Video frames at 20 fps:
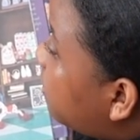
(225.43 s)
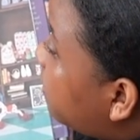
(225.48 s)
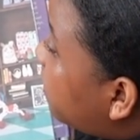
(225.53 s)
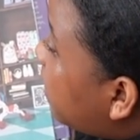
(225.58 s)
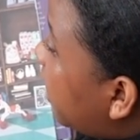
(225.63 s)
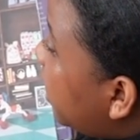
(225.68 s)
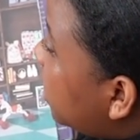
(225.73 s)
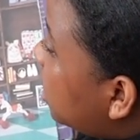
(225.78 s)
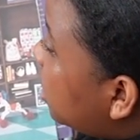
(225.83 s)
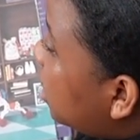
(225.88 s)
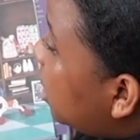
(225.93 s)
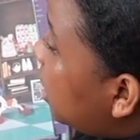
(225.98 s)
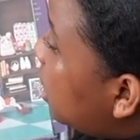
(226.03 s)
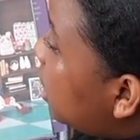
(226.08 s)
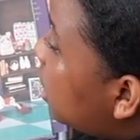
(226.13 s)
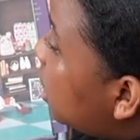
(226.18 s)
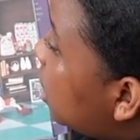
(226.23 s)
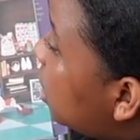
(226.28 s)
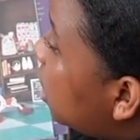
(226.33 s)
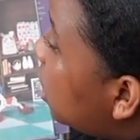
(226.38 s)

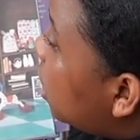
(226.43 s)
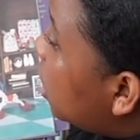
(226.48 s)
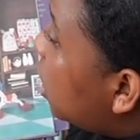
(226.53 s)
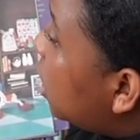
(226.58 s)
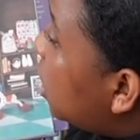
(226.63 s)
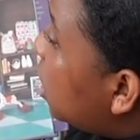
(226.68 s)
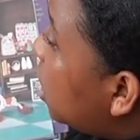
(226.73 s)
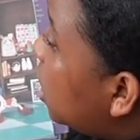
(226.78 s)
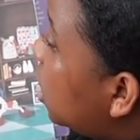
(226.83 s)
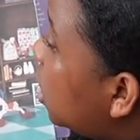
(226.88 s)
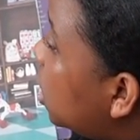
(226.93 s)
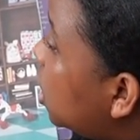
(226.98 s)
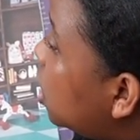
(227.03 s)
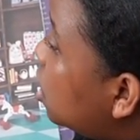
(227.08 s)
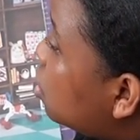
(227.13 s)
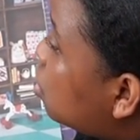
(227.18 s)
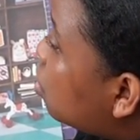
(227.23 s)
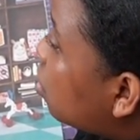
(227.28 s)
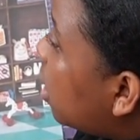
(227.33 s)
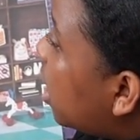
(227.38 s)
Finally,
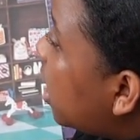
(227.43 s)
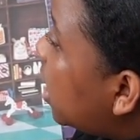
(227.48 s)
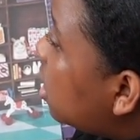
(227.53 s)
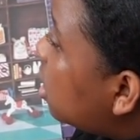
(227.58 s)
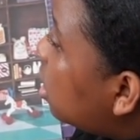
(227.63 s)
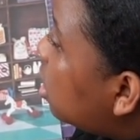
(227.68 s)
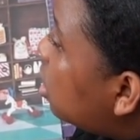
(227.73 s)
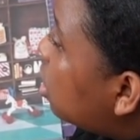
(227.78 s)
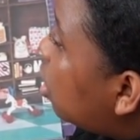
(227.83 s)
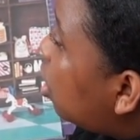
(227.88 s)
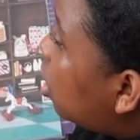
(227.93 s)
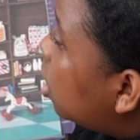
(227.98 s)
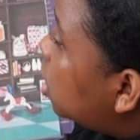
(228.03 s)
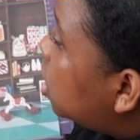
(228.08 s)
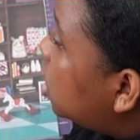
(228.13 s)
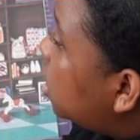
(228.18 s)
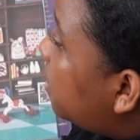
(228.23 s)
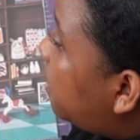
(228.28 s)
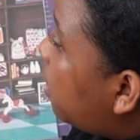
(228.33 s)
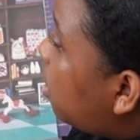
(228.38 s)
he tried a
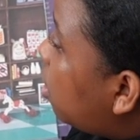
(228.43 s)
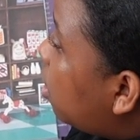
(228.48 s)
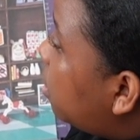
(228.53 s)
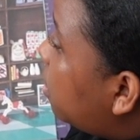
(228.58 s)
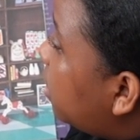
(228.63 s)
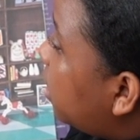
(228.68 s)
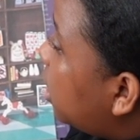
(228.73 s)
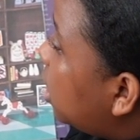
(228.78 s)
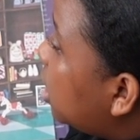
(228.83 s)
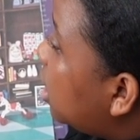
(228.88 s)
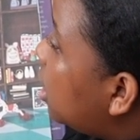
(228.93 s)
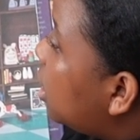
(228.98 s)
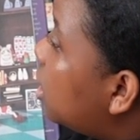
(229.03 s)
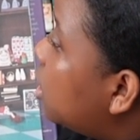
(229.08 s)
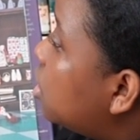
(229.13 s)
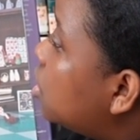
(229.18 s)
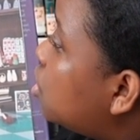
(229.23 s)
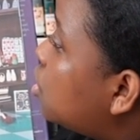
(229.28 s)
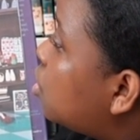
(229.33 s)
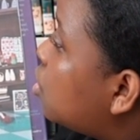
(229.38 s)
large department
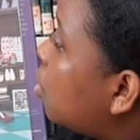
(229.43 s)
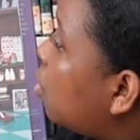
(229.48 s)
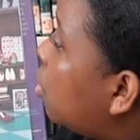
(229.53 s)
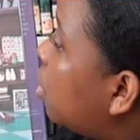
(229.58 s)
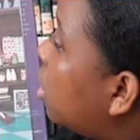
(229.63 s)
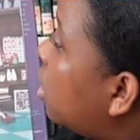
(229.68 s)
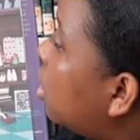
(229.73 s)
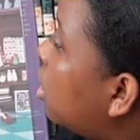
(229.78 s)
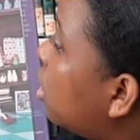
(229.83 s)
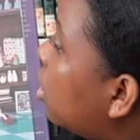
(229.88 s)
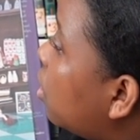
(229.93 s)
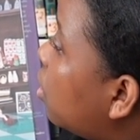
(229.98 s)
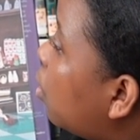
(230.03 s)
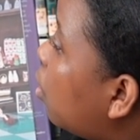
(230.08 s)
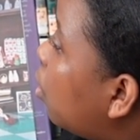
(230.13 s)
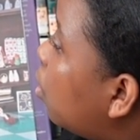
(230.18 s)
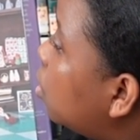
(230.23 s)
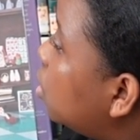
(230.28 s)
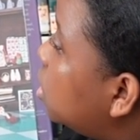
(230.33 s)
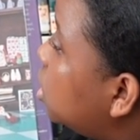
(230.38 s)
store
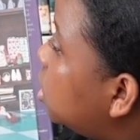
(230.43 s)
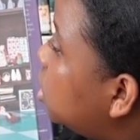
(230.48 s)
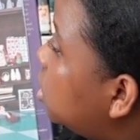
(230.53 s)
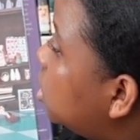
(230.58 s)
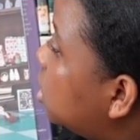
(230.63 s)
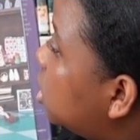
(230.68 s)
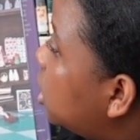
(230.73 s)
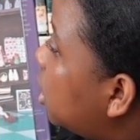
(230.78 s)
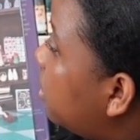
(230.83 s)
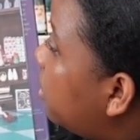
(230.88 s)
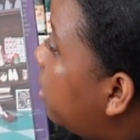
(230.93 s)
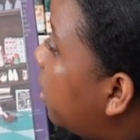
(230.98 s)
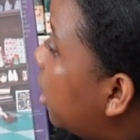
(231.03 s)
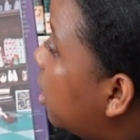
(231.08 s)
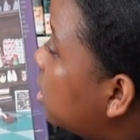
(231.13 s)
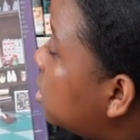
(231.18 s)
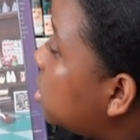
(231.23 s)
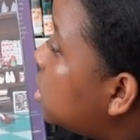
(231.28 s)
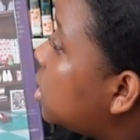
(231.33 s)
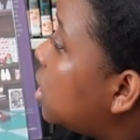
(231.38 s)
called
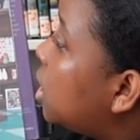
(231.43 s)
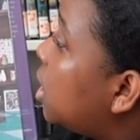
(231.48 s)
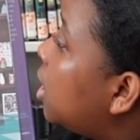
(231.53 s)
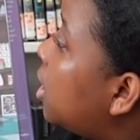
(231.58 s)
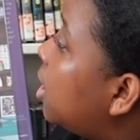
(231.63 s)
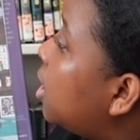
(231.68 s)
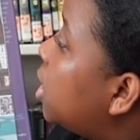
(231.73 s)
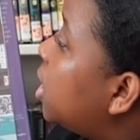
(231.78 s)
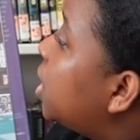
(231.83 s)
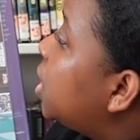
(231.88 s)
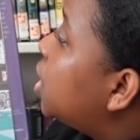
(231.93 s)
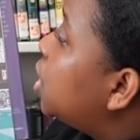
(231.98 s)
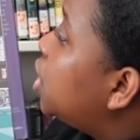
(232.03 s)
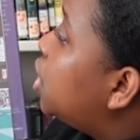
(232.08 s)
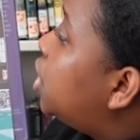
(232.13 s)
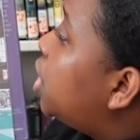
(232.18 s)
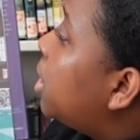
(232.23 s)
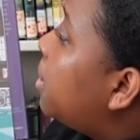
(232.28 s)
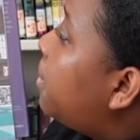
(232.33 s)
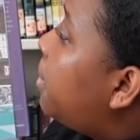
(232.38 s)
Gimbels.
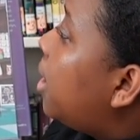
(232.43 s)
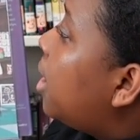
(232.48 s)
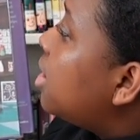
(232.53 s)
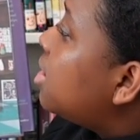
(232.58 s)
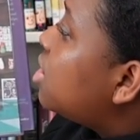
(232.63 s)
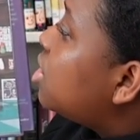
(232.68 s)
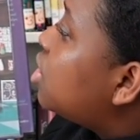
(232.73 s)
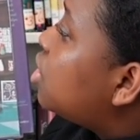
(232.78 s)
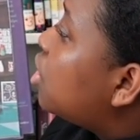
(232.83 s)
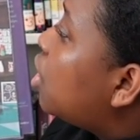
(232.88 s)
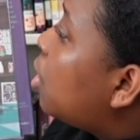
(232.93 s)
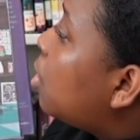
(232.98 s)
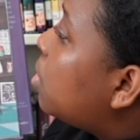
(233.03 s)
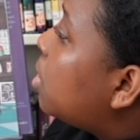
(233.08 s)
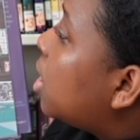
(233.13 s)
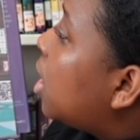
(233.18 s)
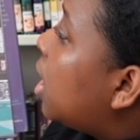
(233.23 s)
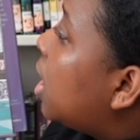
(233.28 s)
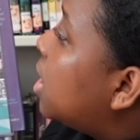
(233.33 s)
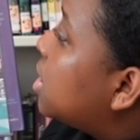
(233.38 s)
Gimbels
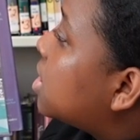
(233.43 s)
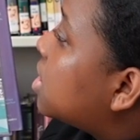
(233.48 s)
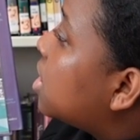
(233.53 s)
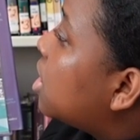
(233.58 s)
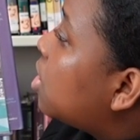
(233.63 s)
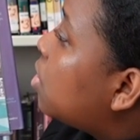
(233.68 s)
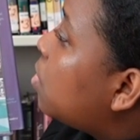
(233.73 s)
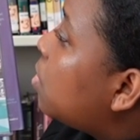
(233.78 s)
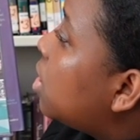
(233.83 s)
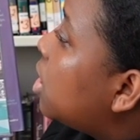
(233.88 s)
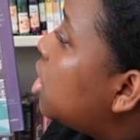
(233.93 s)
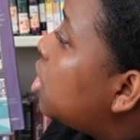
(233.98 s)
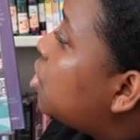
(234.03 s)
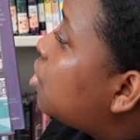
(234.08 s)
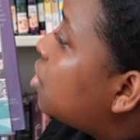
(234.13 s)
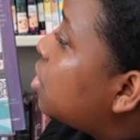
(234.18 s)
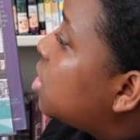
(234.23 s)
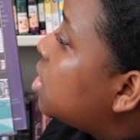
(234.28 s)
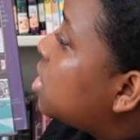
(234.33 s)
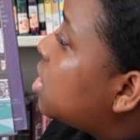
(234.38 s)
showed as little
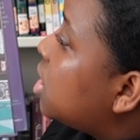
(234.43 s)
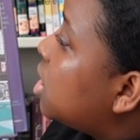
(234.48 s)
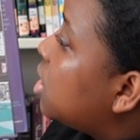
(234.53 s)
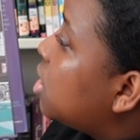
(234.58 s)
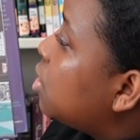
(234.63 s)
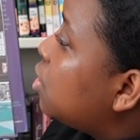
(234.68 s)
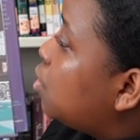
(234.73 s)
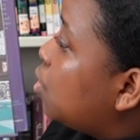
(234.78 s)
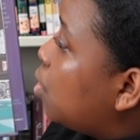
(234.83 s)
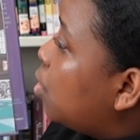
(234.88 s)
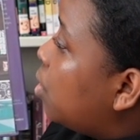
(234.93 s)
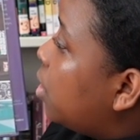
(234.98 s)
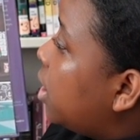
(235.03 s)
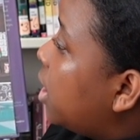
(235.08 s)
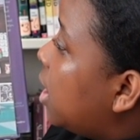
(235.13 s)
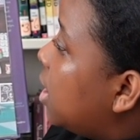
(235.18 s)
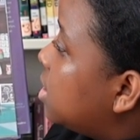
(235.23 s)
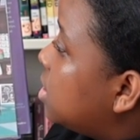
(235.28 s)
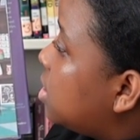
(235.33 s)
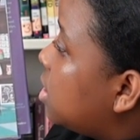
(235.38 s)
interest in the
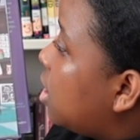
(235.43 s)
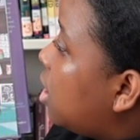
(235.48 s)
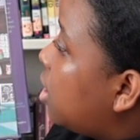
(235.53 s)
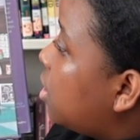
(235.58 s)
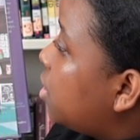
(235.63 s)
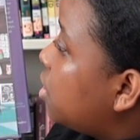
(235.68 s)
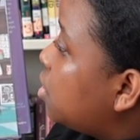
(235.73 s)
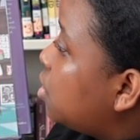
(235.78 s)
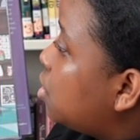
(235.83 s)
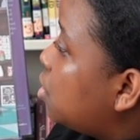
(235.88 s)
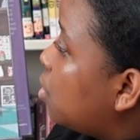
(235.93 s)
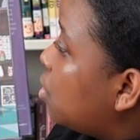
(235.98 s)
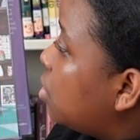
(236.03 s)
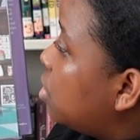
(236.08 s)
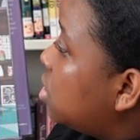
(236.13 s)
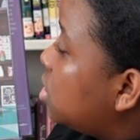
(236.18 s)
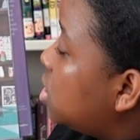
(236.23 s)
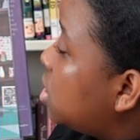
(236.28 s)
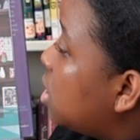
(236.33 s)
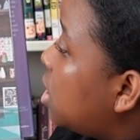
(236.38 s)
toy as the other
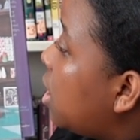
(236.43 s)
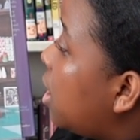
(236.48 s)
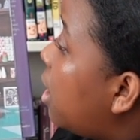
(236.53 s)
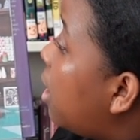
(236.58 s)
stores,